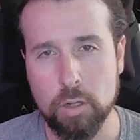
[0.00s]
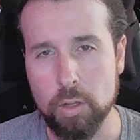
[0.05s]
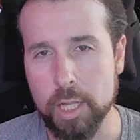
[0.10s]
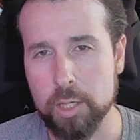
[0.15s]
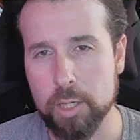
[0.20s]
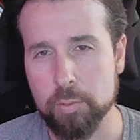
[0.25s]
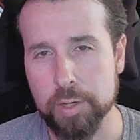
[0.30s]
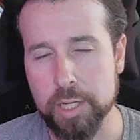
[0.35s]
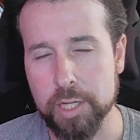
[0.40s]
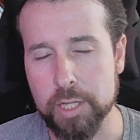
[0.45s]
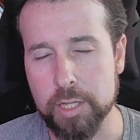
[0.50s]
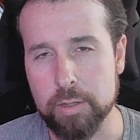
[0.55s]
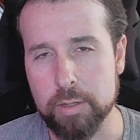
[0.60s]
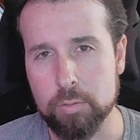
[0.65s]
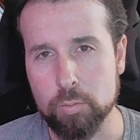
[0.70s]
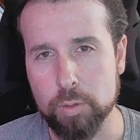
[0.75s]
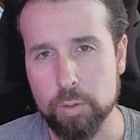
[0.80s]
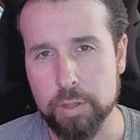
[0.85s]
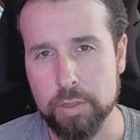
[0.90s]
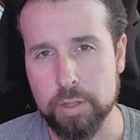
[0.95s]
like we
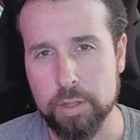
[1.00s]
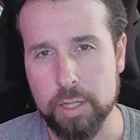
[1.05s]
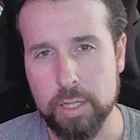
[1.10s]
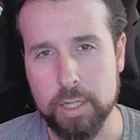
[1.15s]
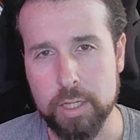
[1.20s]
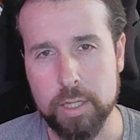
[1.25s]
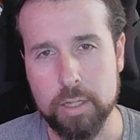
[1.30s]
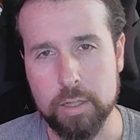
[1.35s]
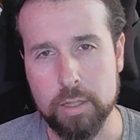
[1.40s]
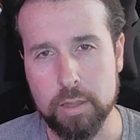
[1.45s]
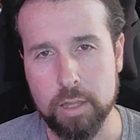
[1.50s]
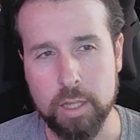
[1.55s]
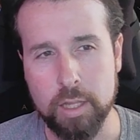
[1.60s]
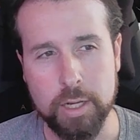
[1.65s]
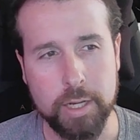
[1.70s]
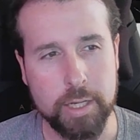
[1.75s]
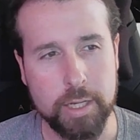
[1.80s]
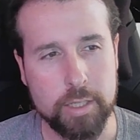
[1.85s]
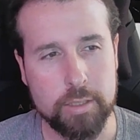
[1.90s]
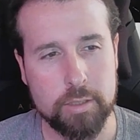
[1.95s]
did with the
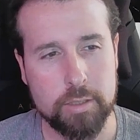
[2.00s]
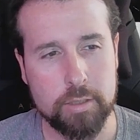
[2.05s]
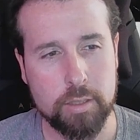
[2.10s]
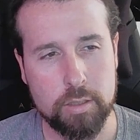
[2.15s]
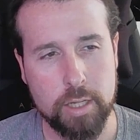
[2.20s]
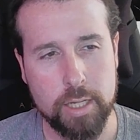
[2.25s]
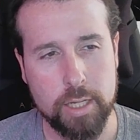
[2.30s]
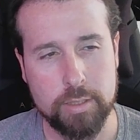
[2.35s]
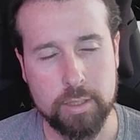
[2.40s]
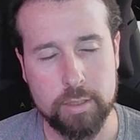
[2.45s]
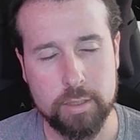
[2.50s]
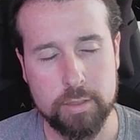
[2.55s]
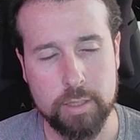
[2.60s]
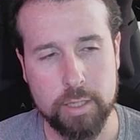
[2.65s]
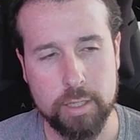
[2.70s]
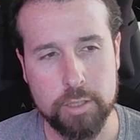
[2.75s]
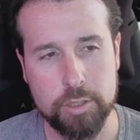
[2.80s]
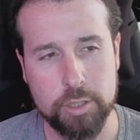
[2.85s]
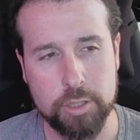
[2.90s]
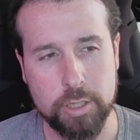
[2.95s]
Linux
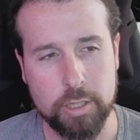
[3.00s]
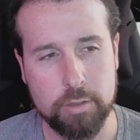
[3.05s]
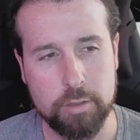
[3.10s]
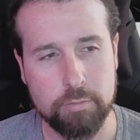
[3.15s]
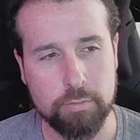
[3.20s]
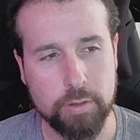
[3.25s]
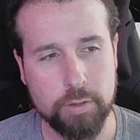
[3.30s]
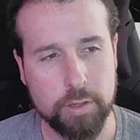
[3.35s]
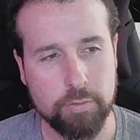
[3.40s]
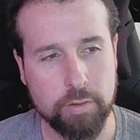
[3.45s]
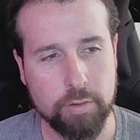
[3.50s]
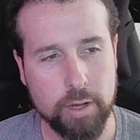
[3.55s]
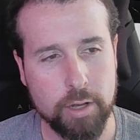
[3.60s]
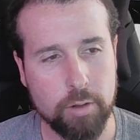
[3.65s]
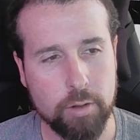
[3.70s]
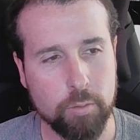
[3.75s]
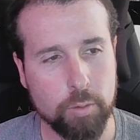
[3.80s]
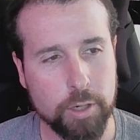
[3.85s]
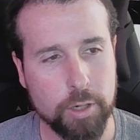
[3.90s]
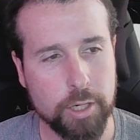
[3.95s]
SSHD config
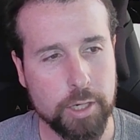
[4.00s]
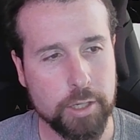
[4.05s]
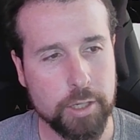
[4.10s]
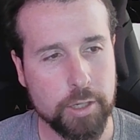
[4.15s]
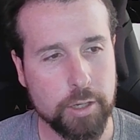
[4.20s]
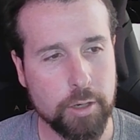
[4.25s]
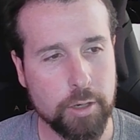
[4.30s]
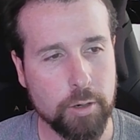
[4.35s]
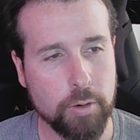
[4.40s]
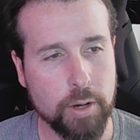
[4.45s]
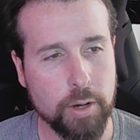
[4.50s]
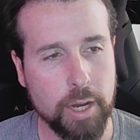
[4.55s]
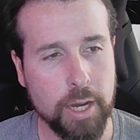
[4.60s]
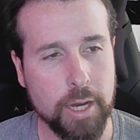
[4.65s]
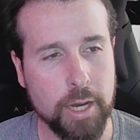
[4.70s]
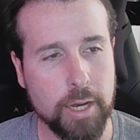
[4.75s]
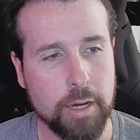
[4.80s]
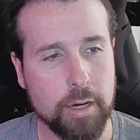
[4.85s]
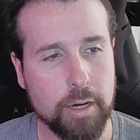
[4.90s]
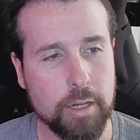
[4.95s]
file, we're going to go
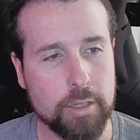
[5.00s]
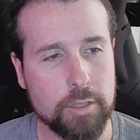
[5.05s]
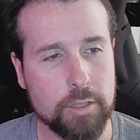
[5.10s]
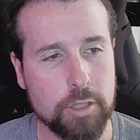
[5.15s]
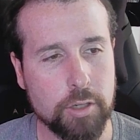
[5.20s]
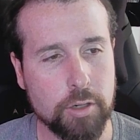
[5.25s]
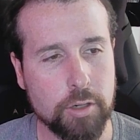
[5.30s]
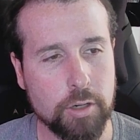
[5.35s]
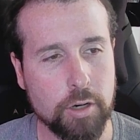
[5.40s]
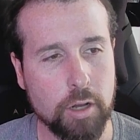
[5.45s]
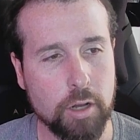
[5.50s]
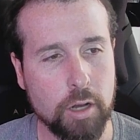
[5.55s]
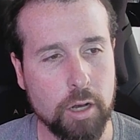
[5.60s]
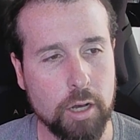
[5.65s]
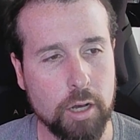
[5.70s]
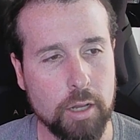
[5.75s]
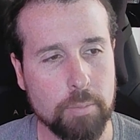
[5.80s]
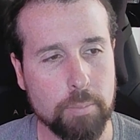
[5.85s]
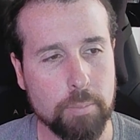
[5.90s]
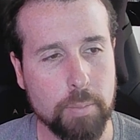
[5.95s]
and turn
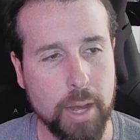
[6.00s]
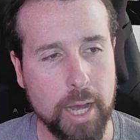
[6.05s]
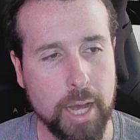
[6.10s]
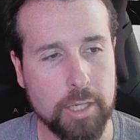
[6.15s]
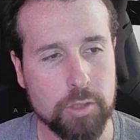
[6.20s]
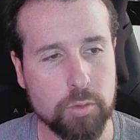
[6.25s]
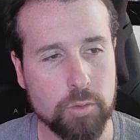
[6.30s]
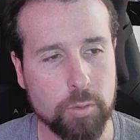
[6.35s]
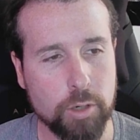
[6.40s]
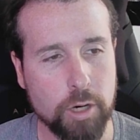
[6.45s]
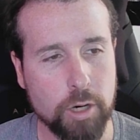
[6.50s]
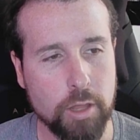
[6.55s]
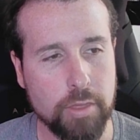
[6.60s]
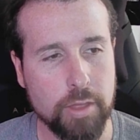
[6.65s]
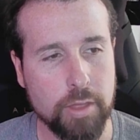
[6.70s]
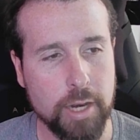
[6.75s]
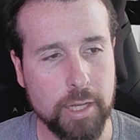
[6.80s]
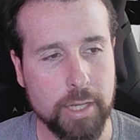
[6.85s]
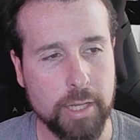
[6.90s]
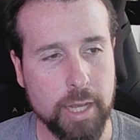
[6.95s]
on password
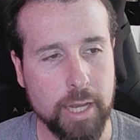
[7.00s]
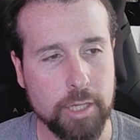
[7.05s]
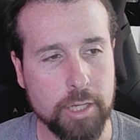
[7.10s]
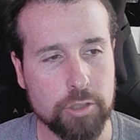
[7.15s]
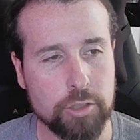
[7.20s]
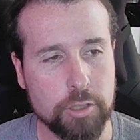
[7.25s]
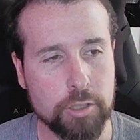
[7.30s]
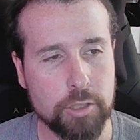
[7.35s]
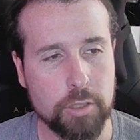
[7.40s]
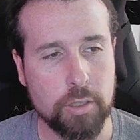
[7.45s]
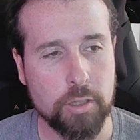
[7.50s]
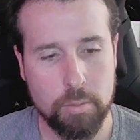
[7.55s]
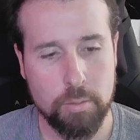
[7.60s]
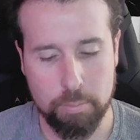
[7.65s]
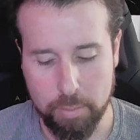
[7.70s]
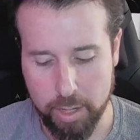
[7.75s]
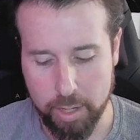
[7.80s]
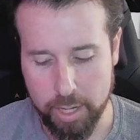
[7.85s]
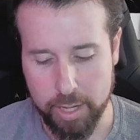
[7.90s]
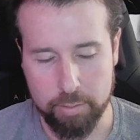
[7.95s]
authentication
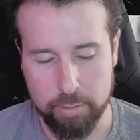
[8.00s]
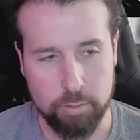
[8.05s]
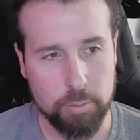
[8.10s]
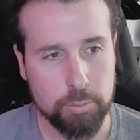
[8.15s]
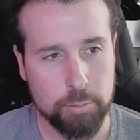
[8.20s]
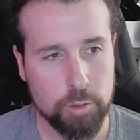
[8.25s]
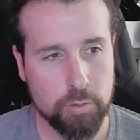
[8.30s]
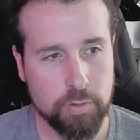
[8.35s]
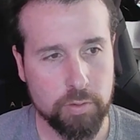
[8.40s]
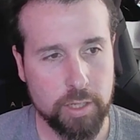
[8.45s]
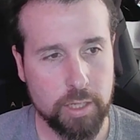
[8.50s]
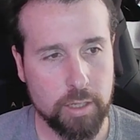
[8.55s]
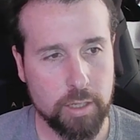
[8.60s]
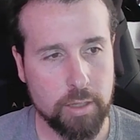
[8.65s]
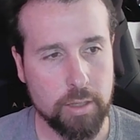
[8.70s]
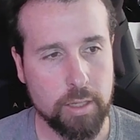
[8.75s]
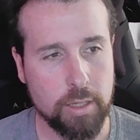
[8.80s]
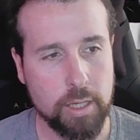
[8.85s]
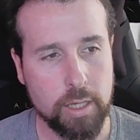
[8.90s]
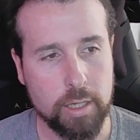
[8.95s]
by removing
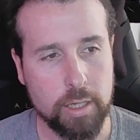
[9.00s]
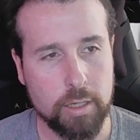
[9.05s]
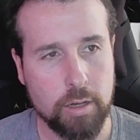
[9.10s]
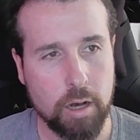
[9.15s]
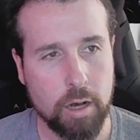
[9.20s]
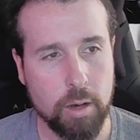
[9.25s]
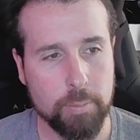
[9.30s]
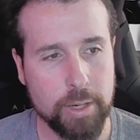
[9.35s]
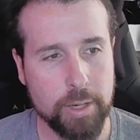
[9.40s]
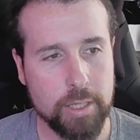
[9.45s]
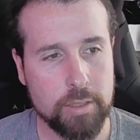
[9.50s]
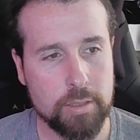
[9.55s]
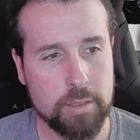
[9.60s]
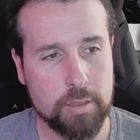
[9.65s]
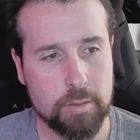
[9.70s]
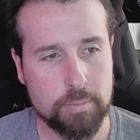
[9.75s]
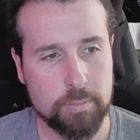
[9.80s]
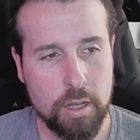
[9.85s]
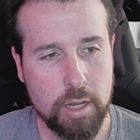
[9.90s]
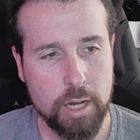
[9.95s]
the comments.